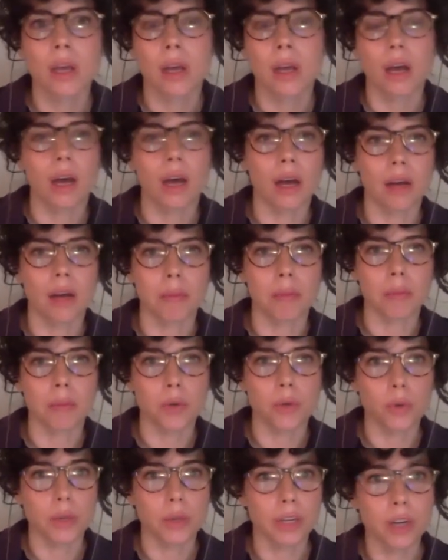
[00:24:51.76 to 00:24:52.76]
um,
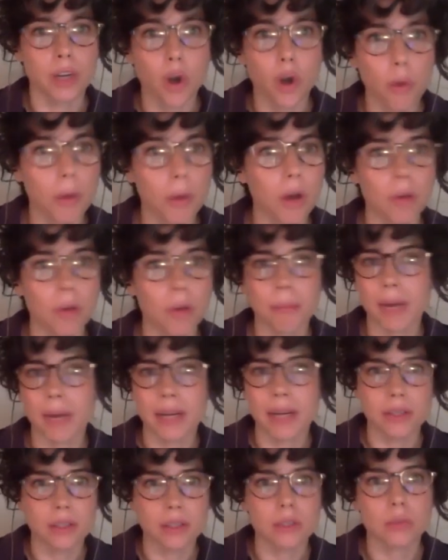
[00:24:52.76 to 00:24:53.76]
who are the cobalt
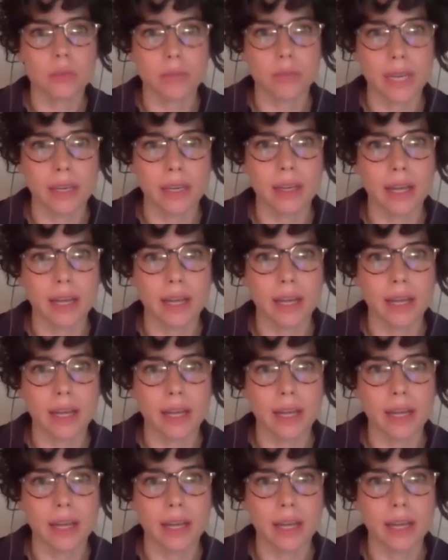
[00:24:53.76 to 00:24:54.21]
miners, right?